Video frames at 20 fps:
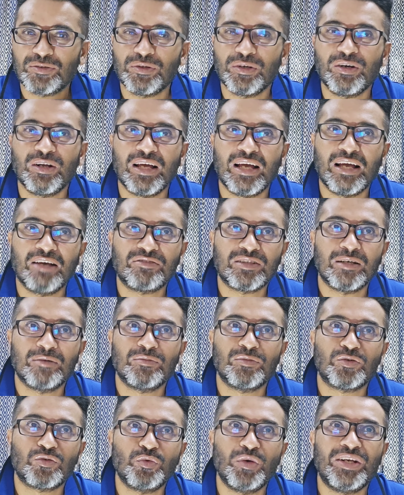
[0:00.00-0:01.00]
So you're gonna have
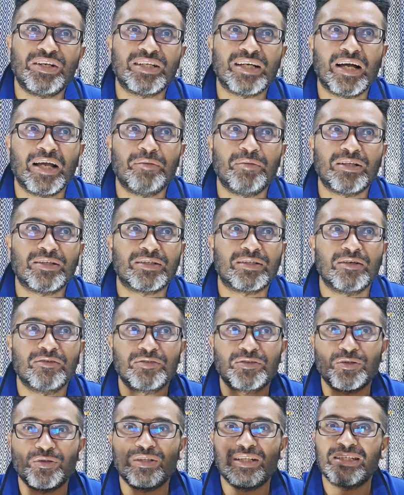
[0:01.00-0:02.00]
some sweet time and
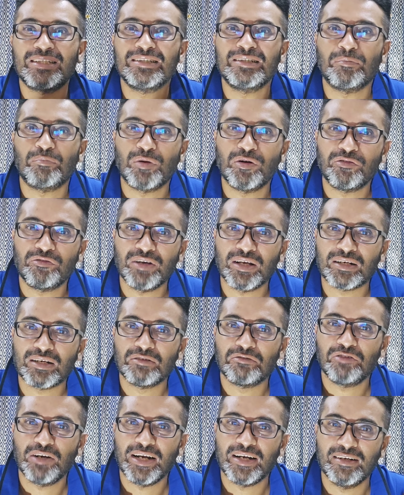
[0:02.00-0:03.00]
stuff. So this is the perfect
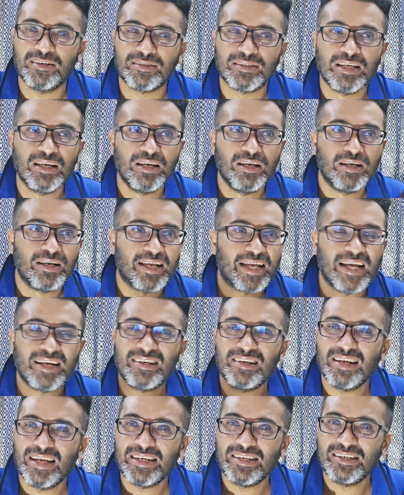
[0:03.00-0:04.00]
fragrance.
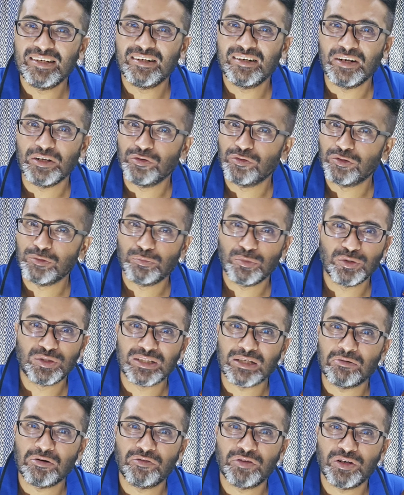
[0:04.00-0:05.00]
Candlelight dinner, if you put
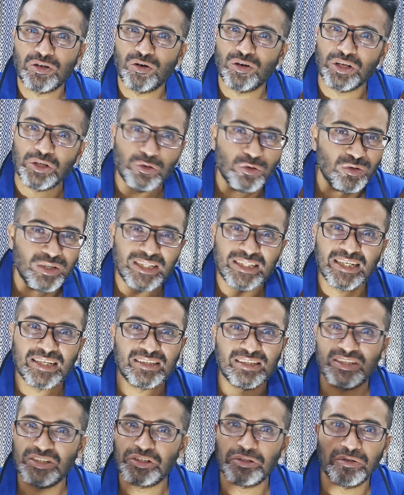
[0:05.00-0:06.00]
some of it on, you'll
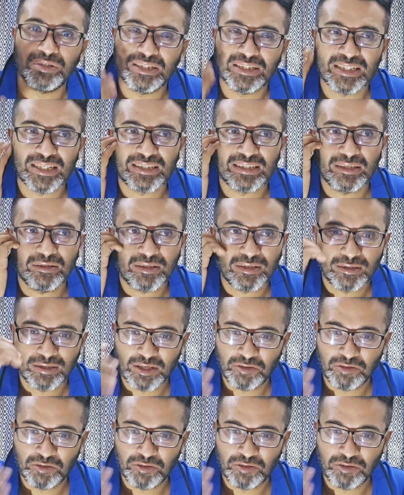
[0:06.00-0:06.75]
detect it, she'll detect it.